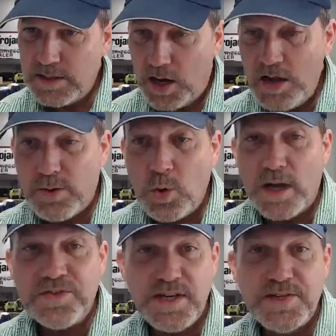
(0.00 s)
I, oh,
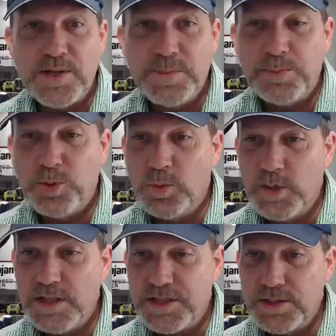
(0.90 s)
I've seen some that pull
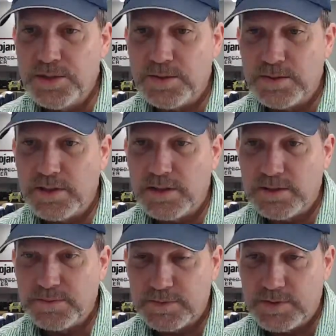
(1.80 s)
wheelies too,
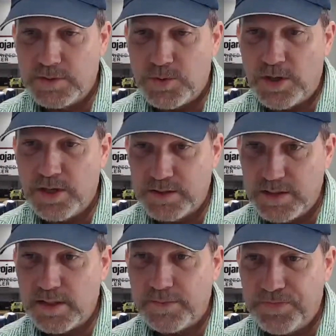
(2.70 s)
uh, Quan.
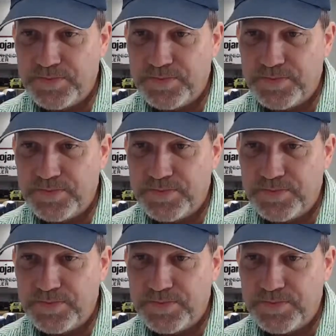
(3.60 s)
Yeah,